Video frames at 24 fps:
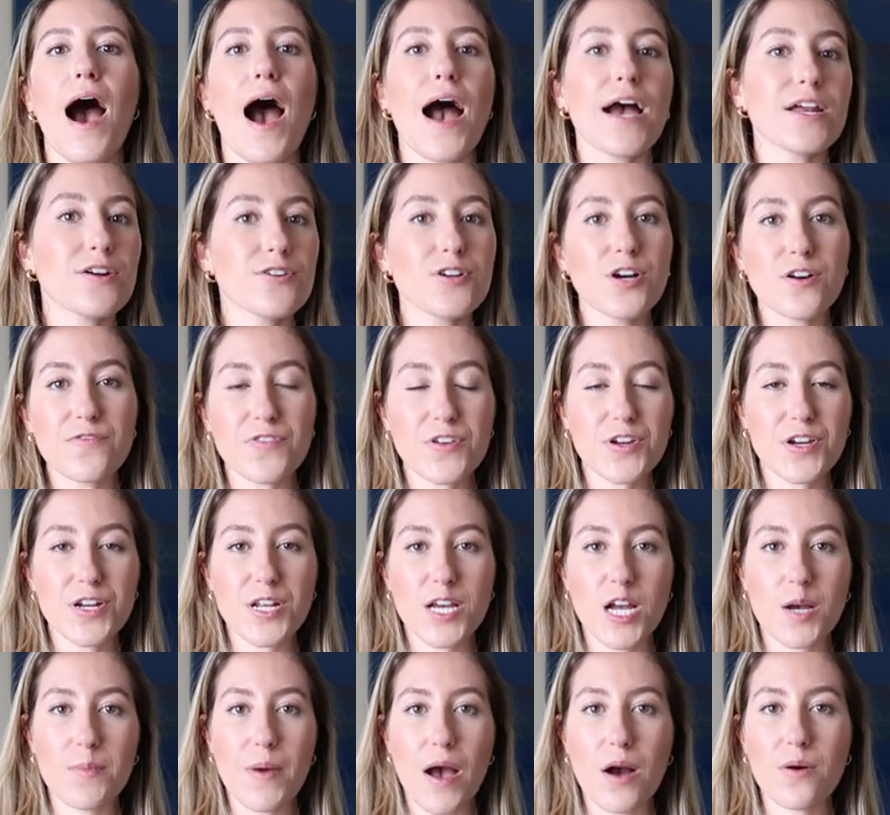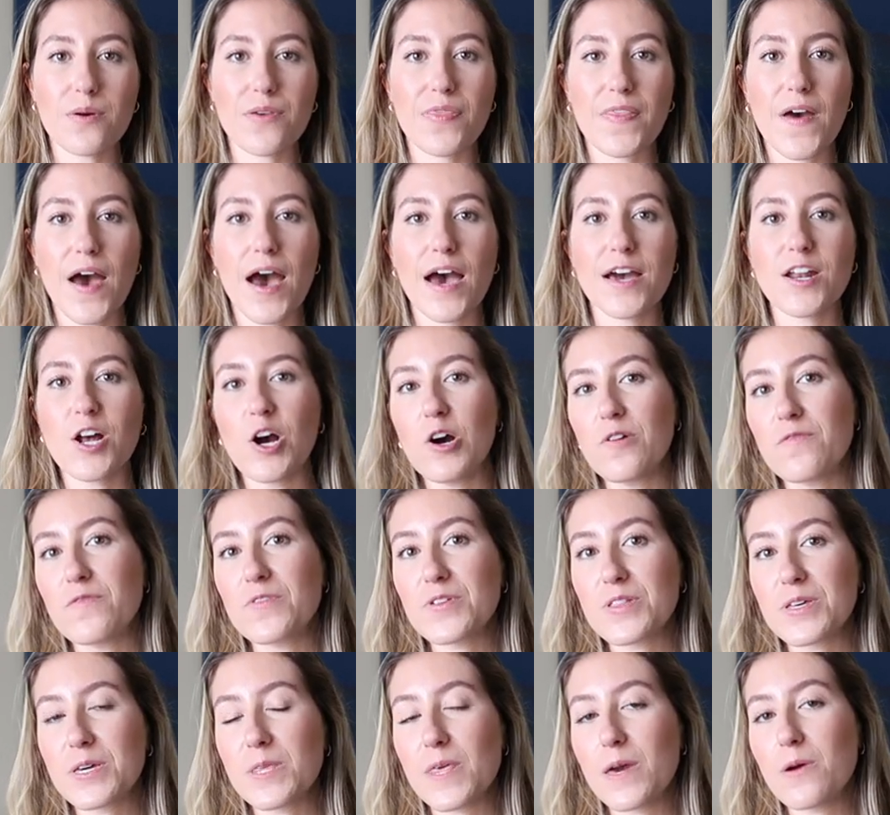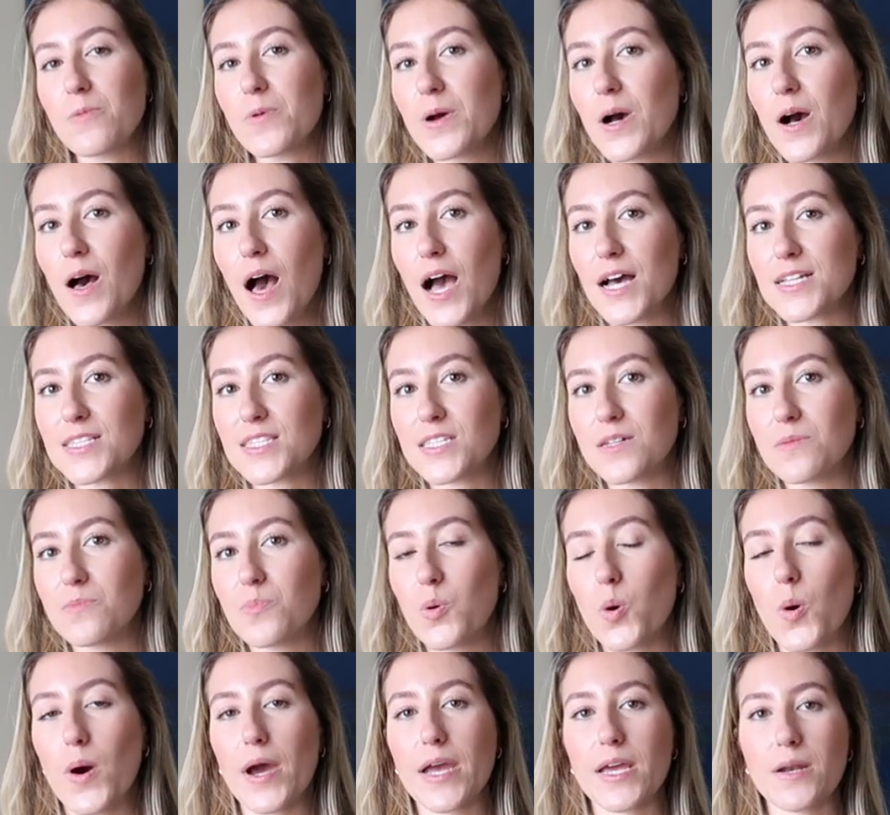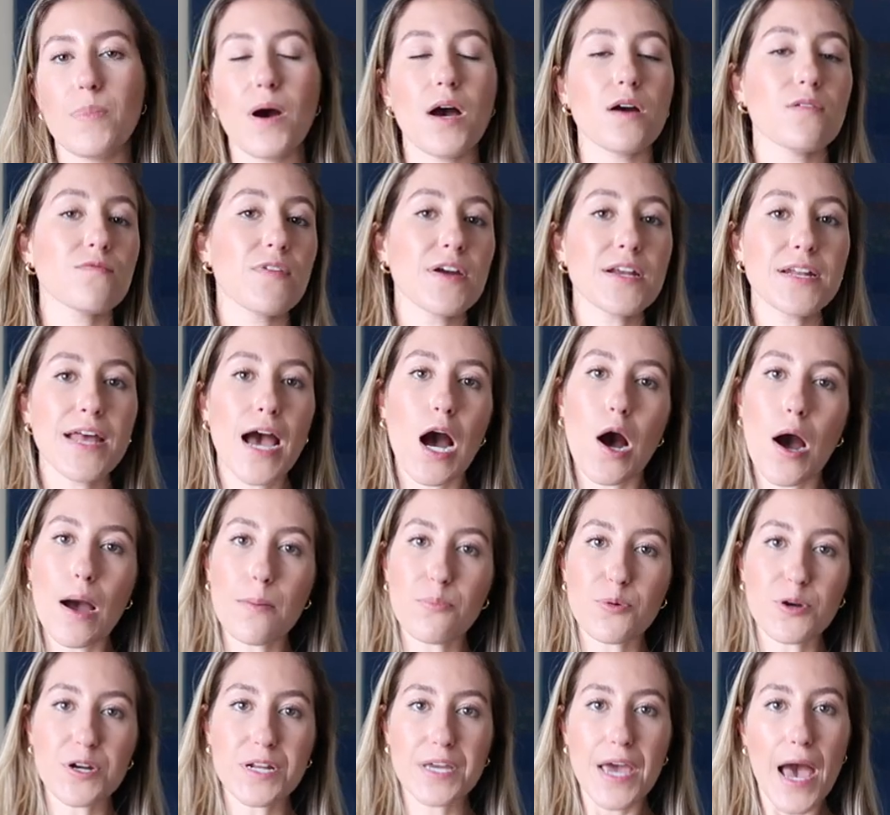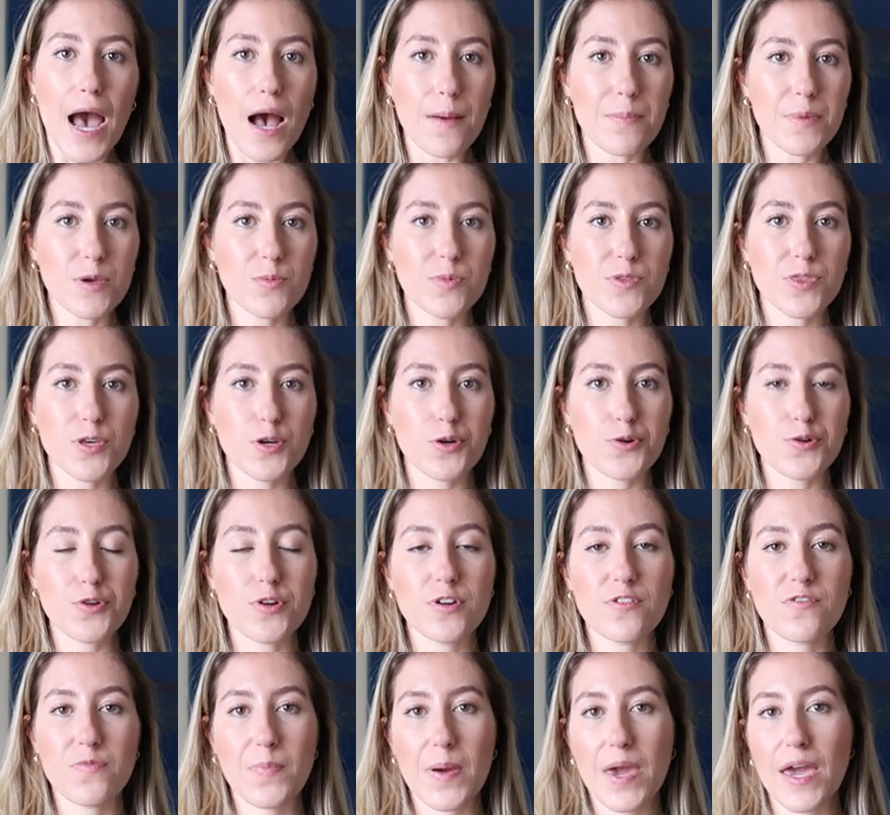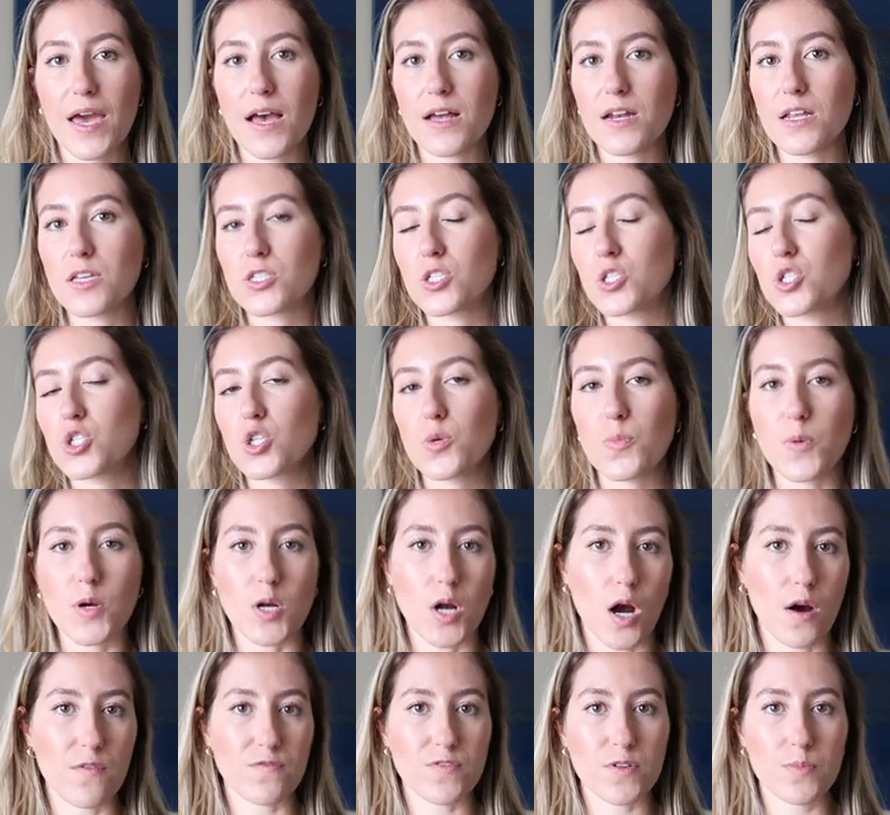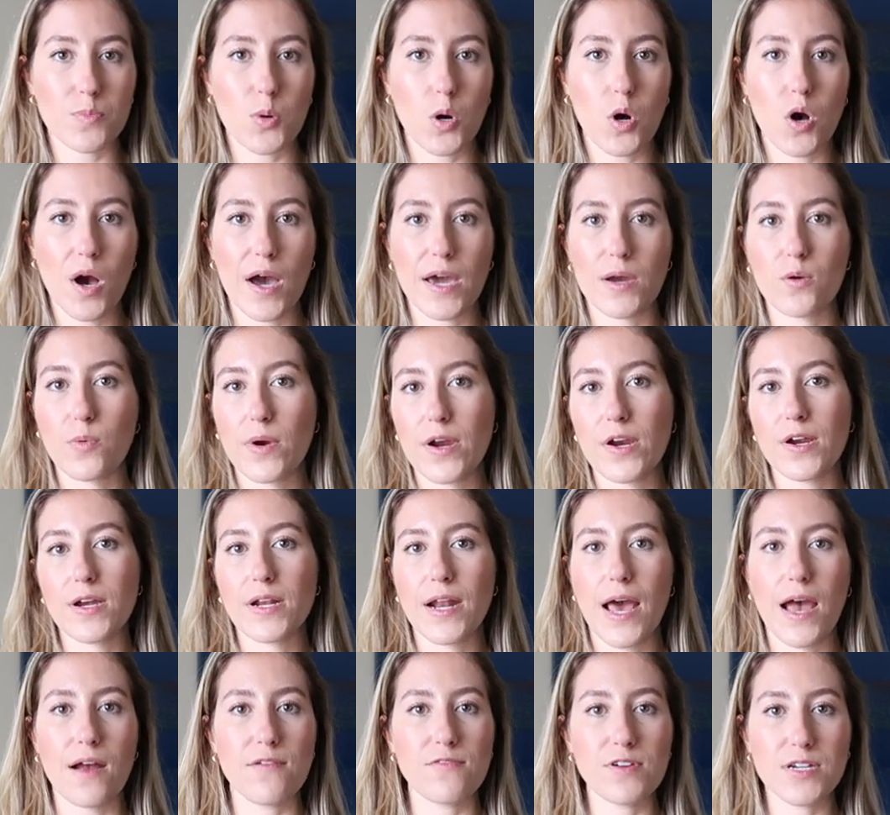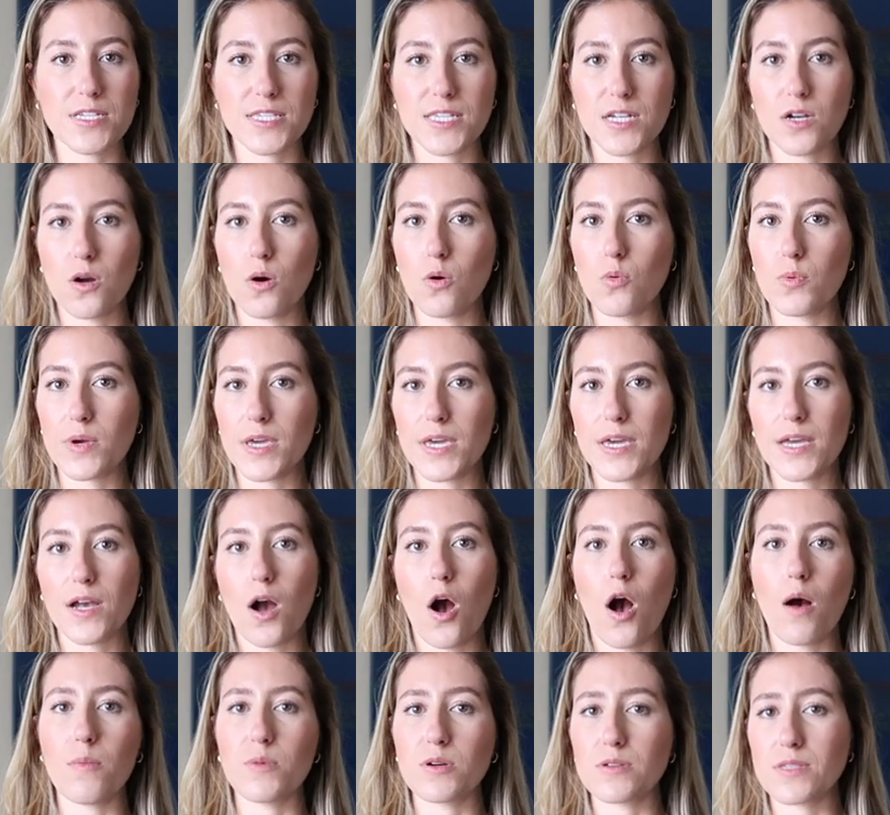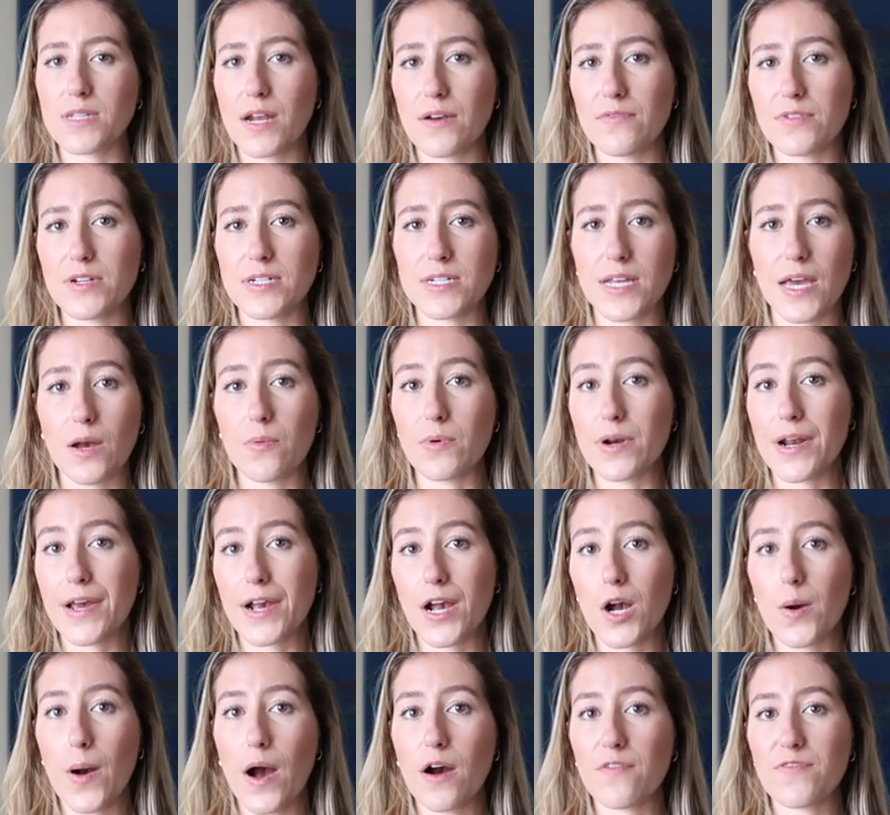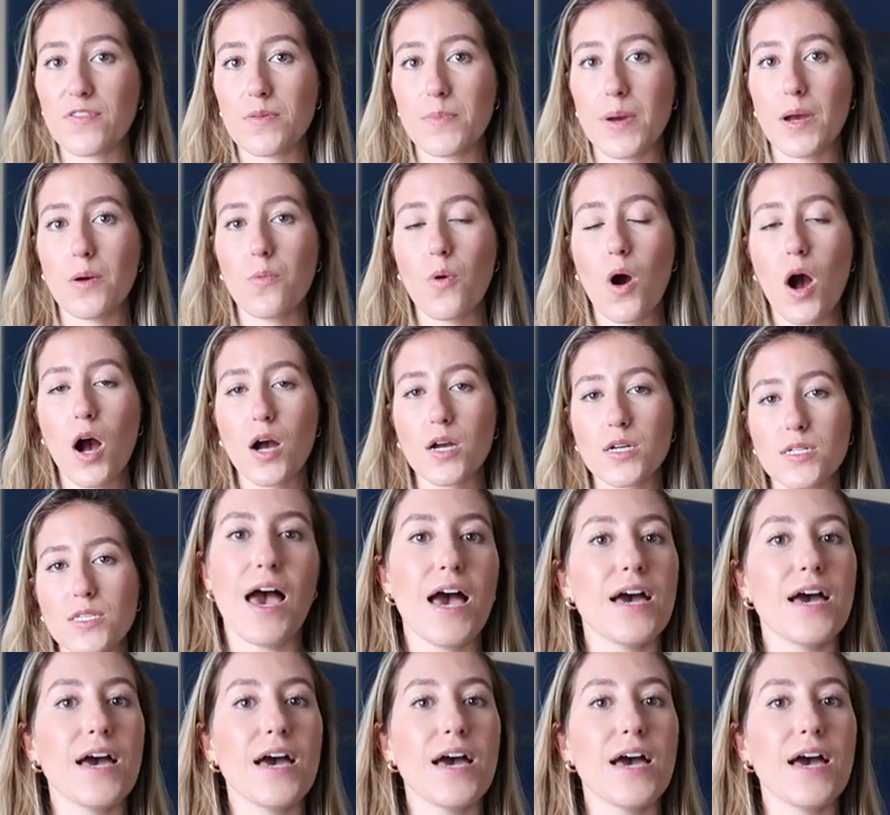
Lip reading: I don't know if they're gonna come out with that. Hopefully they will at some point. But right now I'm pretty happy with the Groove Pant. Super comfortable. I wear it every single week, almost every day when I go out for my walks.